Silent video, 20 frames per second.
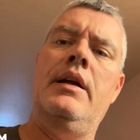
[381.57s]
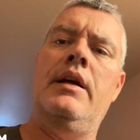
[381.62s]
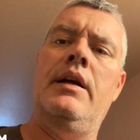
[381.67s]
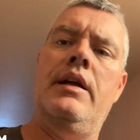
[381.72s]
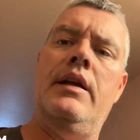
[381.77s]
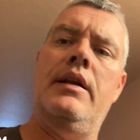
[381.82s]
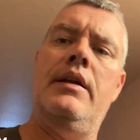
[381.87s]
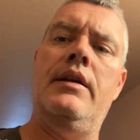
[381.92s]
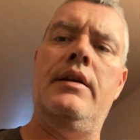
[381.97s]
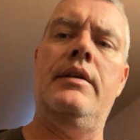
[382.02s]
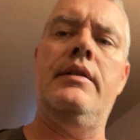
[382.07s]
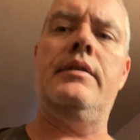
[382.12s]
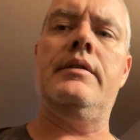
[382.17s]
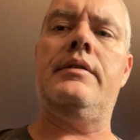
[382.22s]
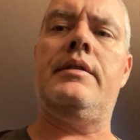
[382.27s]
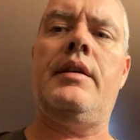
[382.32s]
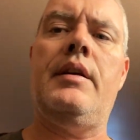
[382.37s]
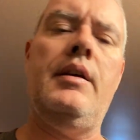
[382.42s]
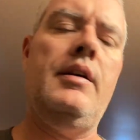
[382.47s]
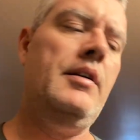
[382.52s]
it
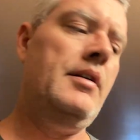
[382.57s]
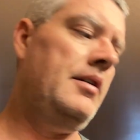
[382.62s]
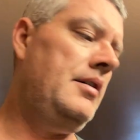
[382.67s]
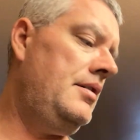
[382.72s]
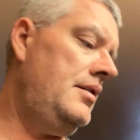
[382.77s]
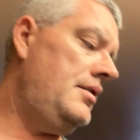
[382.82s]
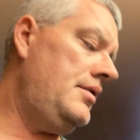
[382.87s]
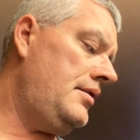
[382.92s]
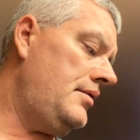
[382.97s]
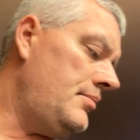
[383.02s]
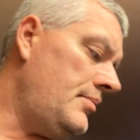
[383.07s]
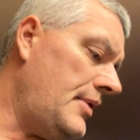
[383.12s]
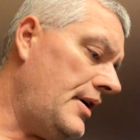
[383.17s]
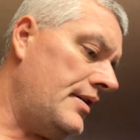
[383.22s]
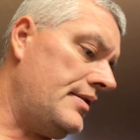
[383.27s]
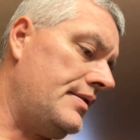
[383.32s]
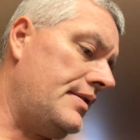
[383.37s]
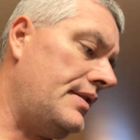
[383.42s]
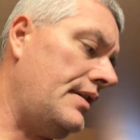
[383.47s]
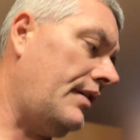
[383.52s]
is about
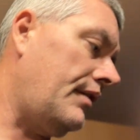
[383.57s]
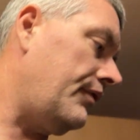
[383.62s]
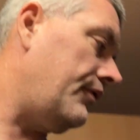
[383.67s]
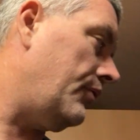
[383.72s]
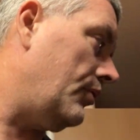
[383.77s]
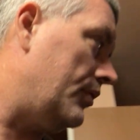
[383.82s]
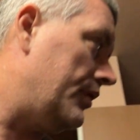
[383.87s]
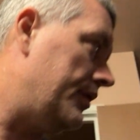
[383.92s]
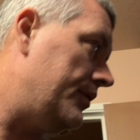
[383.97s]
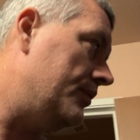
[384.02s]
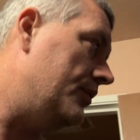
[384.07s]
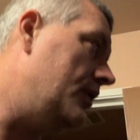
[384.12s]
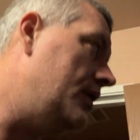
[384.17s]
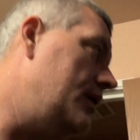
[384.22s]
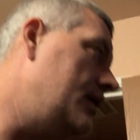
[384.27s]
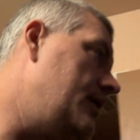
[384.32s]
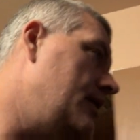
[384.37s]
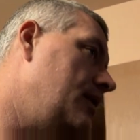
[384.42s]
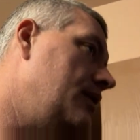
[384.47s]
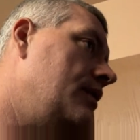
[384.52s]

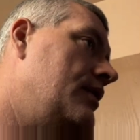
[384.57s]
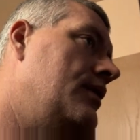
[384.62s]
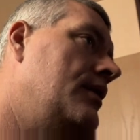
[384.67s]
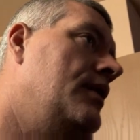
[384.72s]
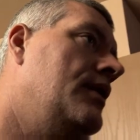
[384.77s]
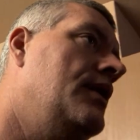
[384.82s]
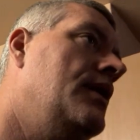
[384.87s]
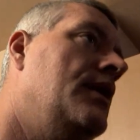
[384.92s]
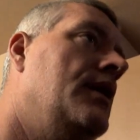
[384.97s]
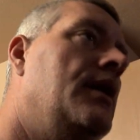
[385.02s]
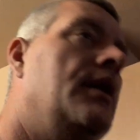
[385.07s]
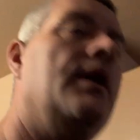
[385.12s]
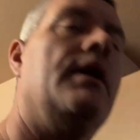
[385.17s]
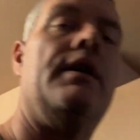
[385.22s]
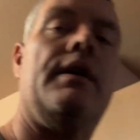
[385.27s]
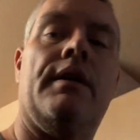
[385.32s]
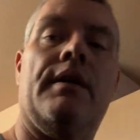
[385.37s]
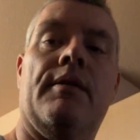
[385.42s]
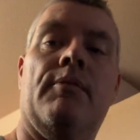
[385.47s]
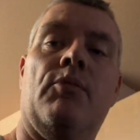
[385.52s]
6.41
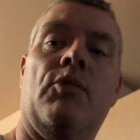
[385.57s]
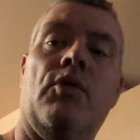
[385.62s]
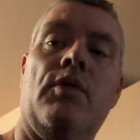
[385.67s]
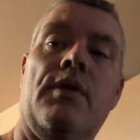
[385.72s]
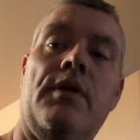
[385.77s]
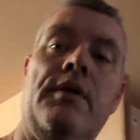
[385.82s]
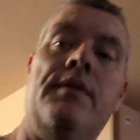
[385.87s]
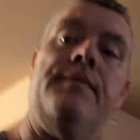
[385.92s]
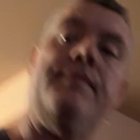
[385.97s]
in the morning.